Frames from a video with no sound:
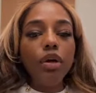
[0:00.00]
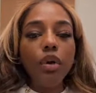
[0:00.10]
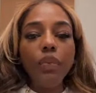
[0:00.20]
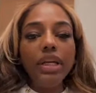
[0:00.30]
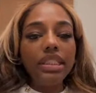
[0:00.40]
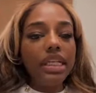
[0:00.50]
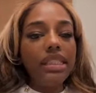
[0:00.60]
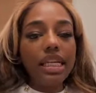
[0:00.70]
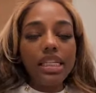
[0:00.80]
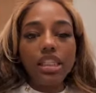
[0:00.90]
Lauren, we
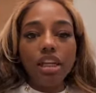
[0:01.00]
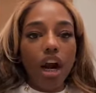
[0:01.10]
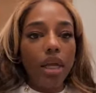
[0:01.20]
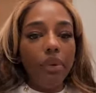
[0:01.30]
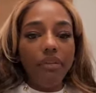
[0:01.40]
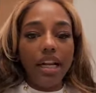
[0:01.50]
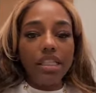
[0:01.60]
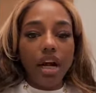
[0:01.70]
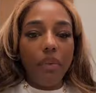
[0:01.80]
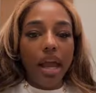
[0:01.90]
just getting started. We ready to
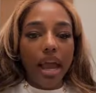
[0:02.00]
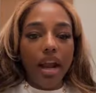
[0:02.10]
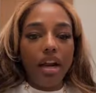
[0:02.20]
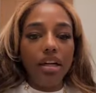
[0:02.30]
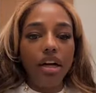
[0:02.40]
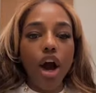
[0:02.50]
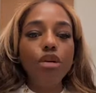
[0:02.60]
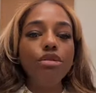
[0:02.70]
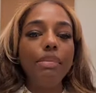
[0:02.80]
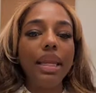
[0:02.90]
start with air. Oh,
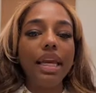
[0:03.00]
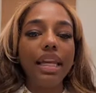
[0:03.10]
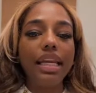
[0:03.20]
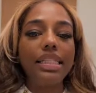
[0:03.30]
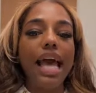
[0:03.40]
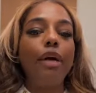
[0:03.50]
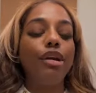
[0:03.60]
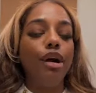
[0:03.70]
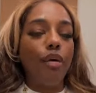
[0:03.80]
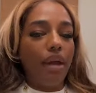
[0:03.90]
you Dominican and
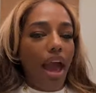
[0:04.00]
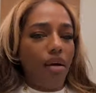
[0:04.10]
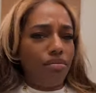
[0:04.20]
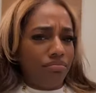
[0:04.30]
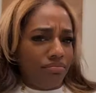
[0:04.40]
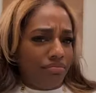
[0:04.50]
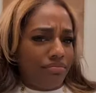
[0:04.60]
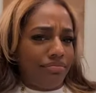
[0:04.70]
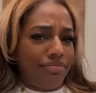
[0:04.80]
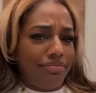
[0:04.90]
Italian. Okay.
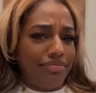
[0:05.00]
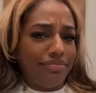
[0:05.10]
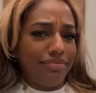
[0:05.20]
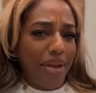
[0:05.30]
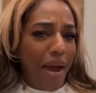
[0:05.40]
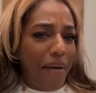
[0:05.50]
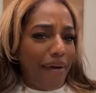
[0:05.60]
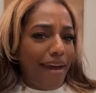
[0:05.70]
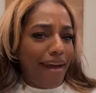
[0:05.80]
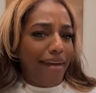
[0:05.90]
Okay.
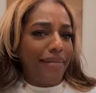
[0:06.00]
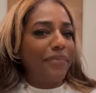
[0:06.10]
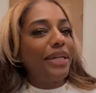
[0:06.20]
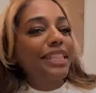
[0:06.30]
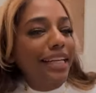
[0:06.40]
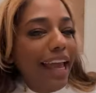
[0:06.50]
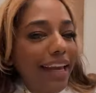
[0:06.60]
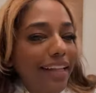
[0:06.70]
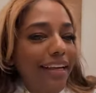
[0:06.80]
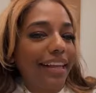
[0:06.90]
What's your
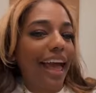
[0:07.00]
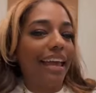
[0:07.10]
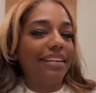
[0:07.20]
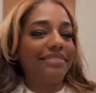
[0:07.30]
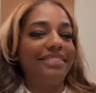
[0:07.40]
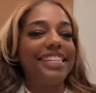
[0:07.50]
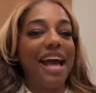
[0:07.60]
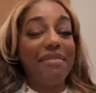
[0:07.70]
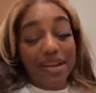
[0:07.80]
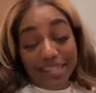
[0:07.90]
daddy look like? Because
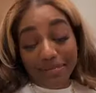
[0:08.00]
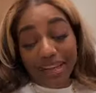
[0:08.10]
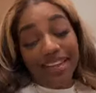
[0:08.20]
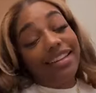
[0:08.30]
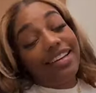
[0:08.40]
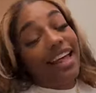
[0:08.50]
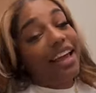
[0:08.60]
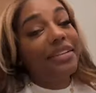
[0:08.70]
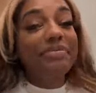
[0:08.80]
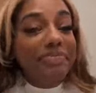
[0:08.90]
I want to see what he look
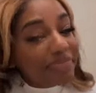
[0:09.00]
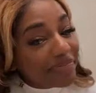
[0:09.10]
like.